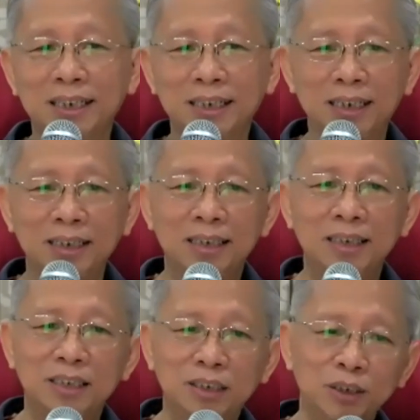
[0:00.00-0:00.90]
Then
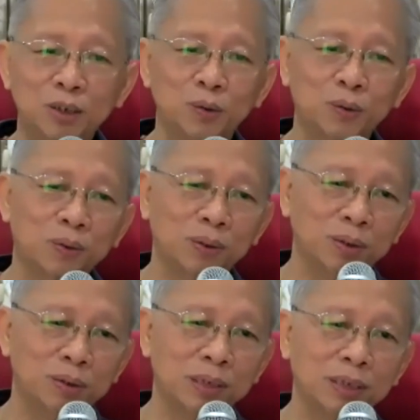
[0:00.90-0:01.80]
it's not so
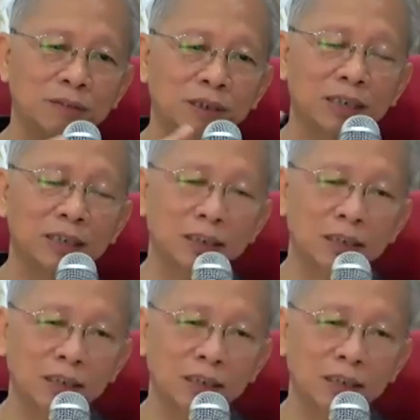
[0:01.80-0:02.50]
conducive as